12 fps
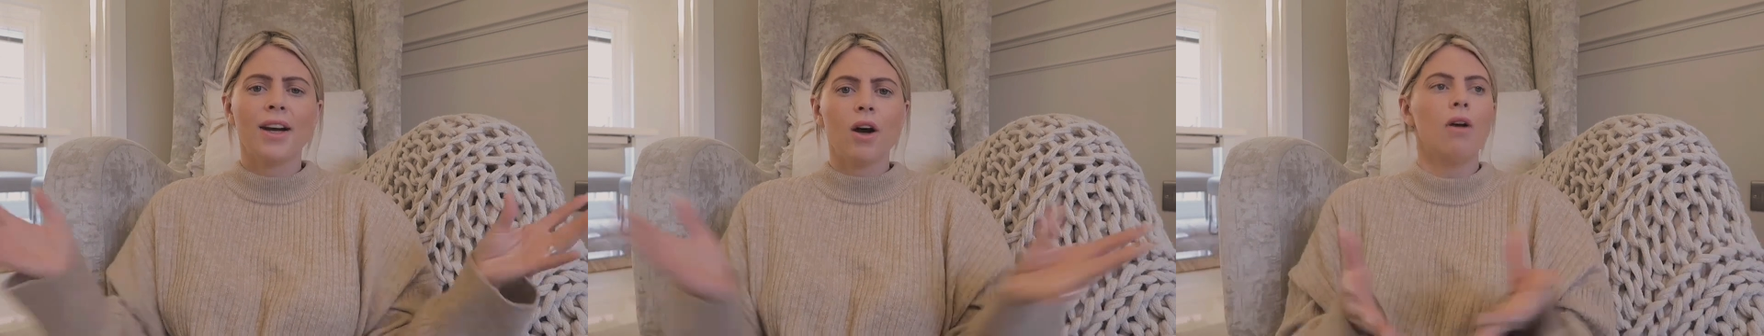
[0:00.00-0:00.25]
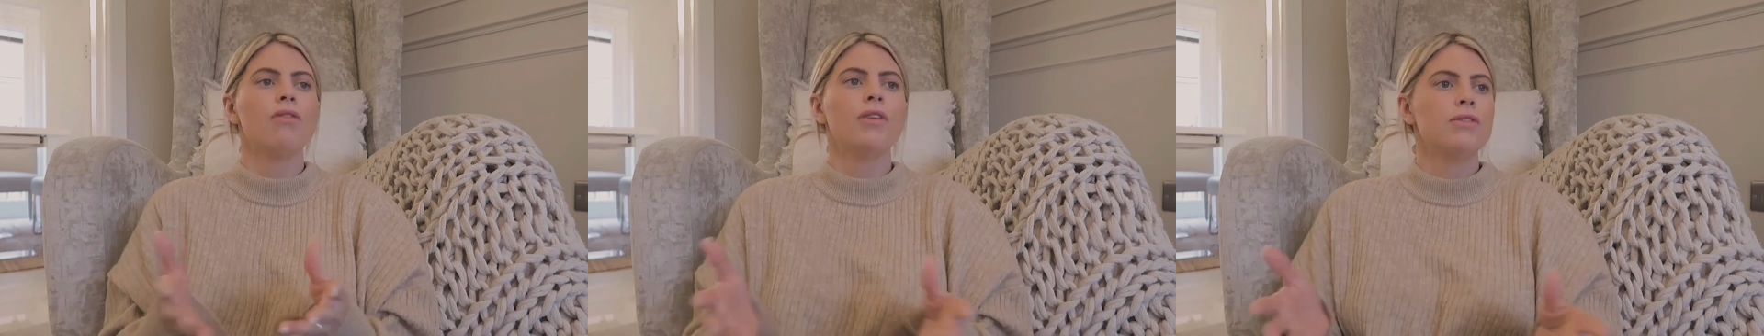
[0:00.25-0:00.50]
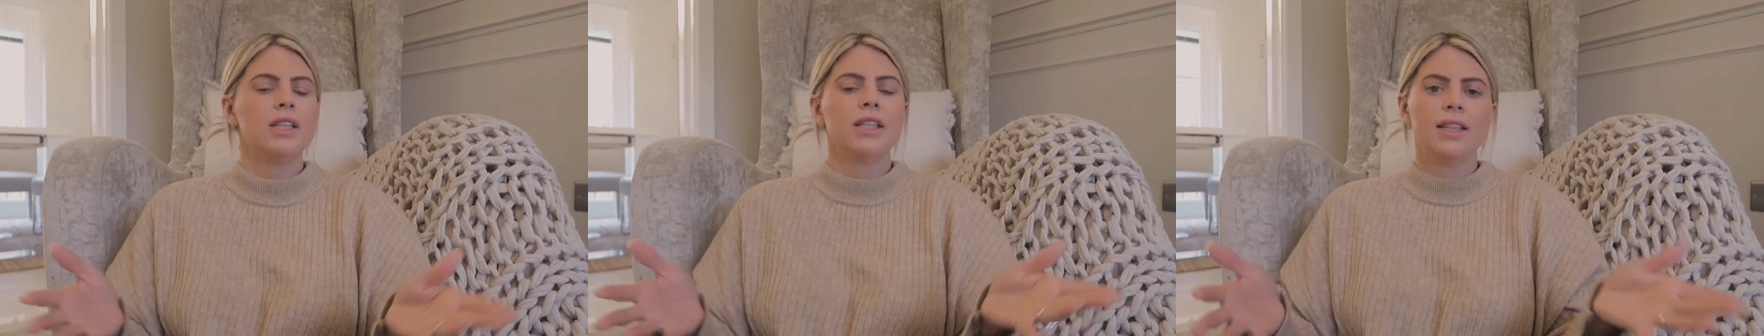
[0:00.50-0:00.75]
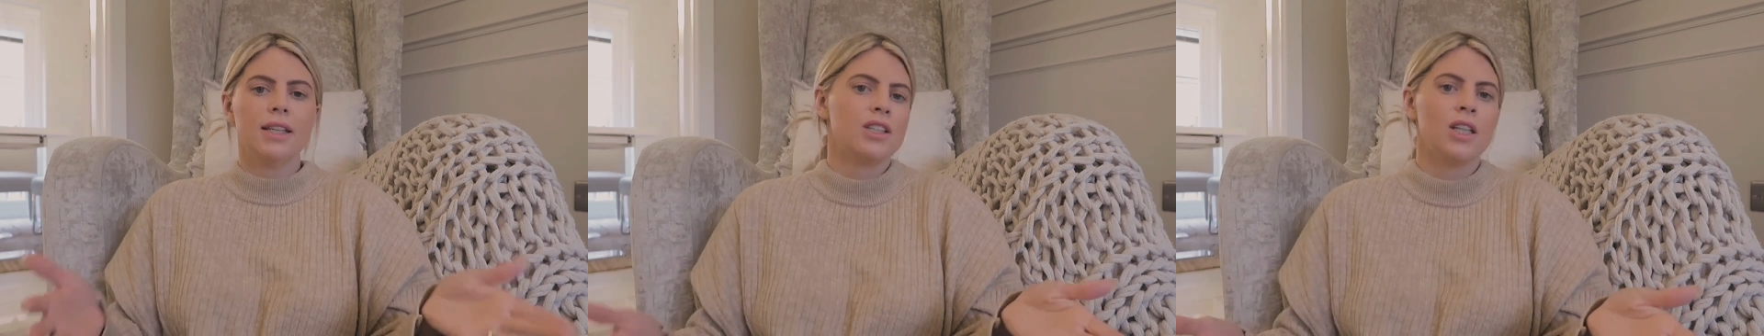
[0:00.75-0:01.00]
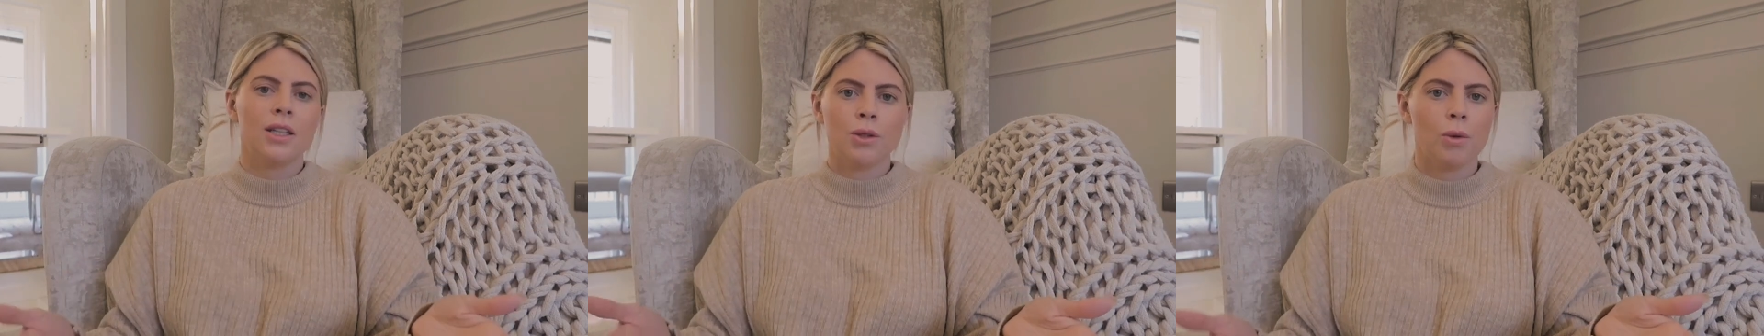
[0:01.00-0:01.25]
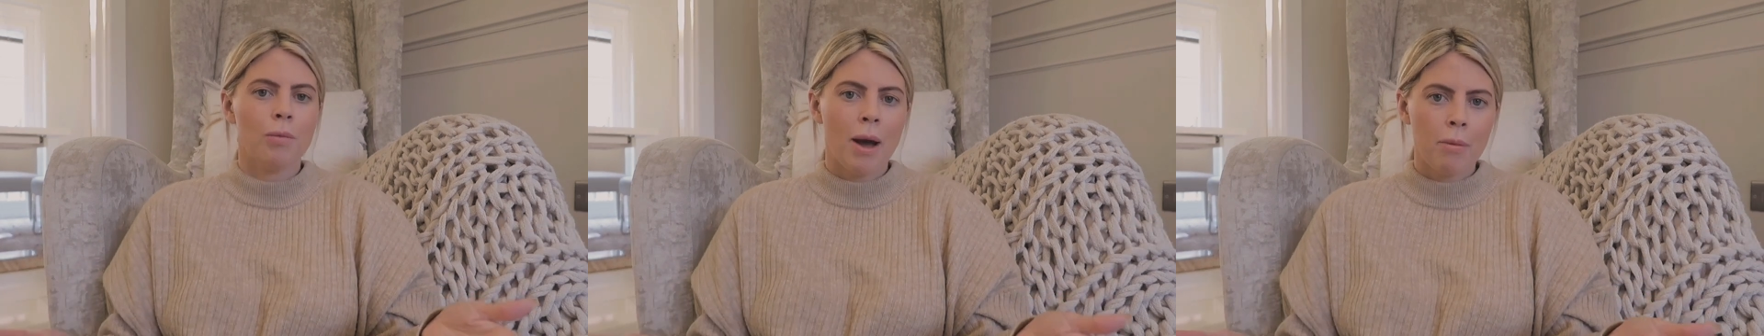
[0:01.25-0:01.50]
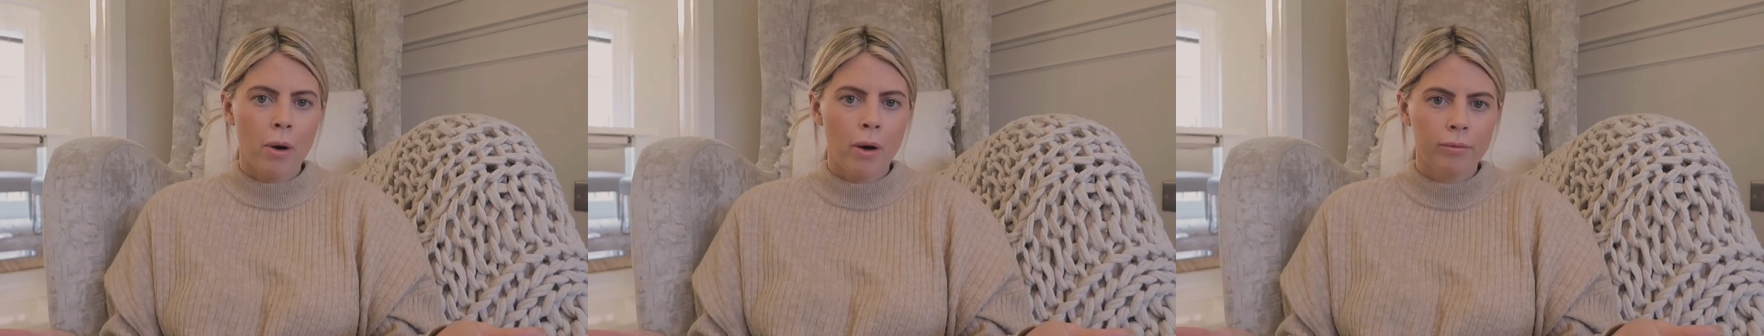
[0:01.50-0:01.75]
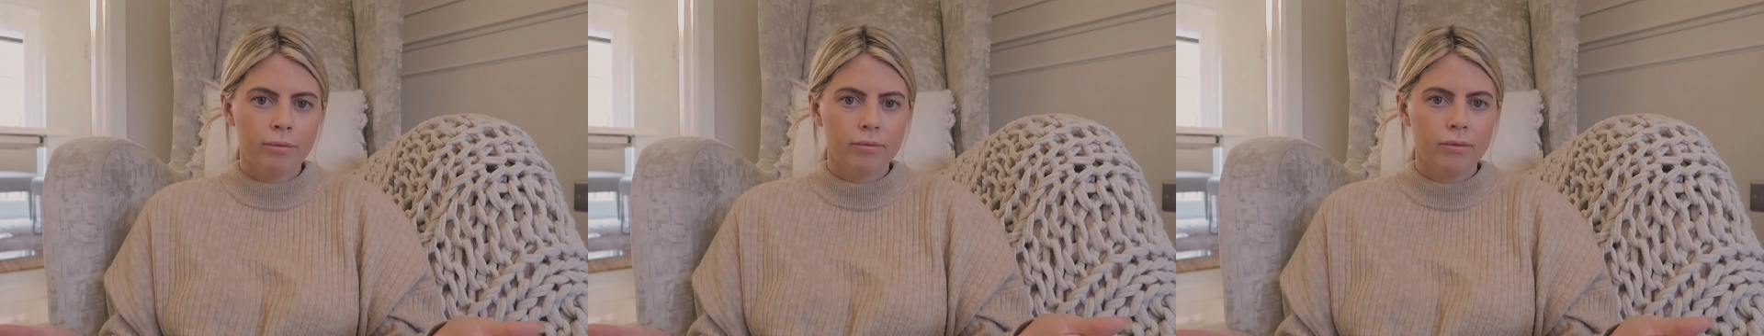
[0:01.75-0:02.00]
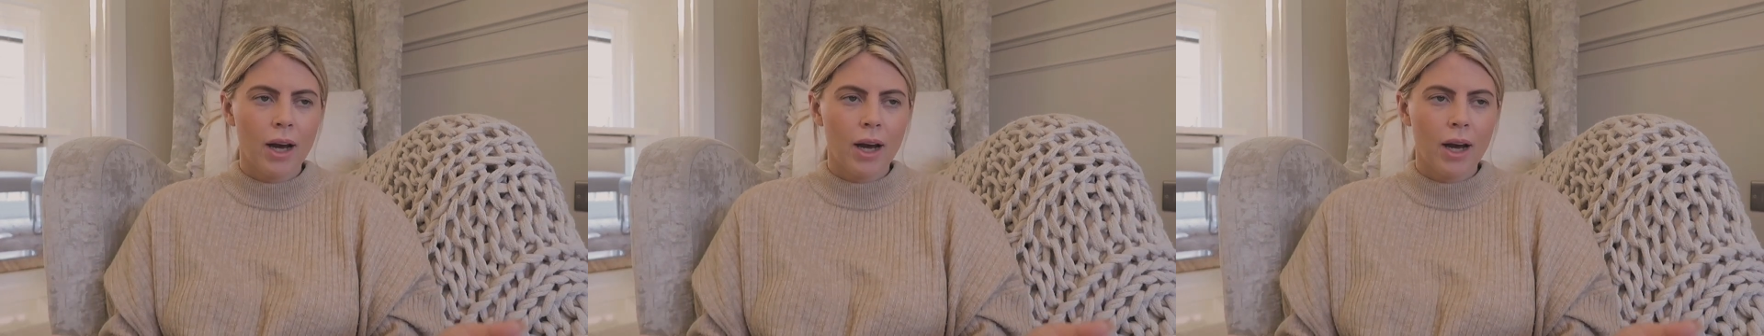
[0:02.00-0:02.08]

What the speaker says: got 56 years with my mum.